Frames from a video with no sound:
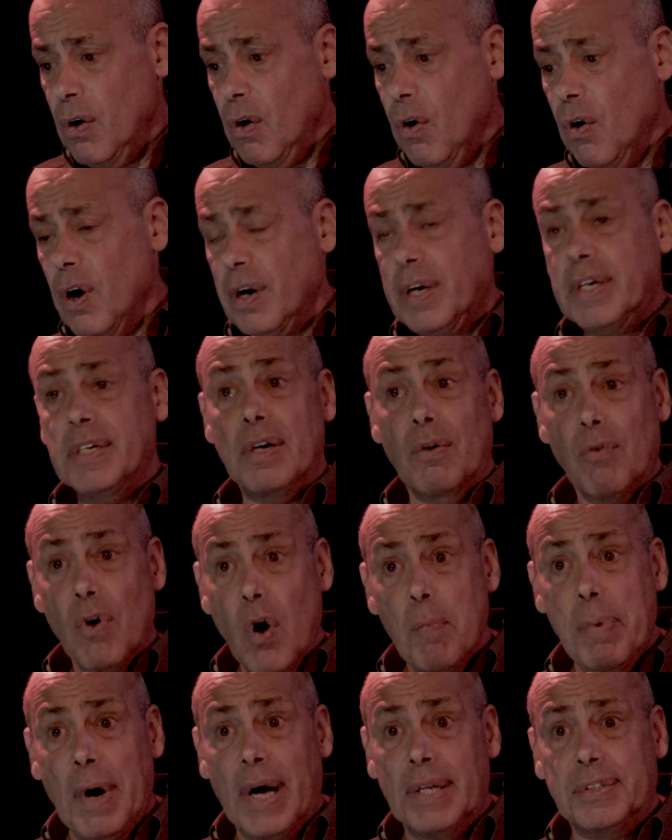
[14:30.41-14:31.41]
Or can a
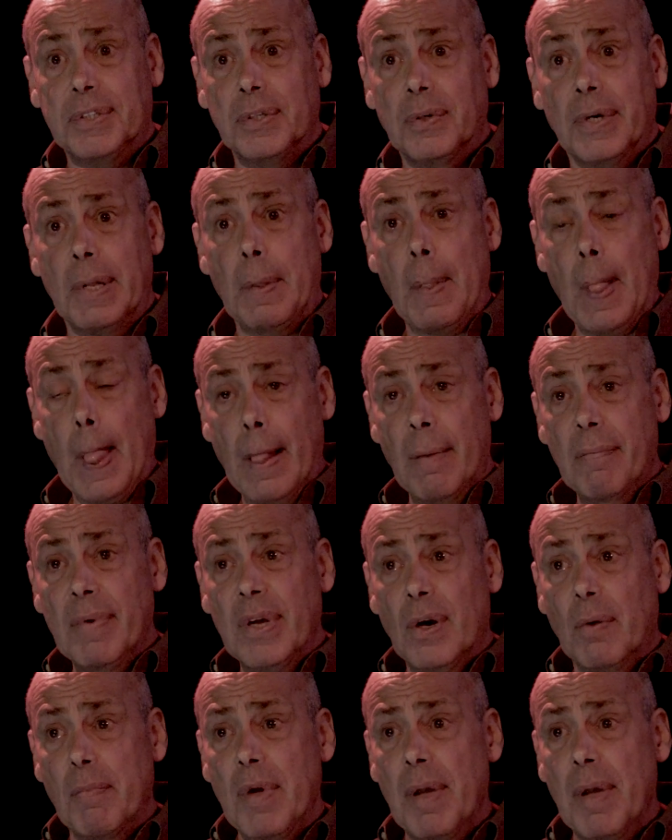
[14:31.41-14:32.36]
robot do it? you know,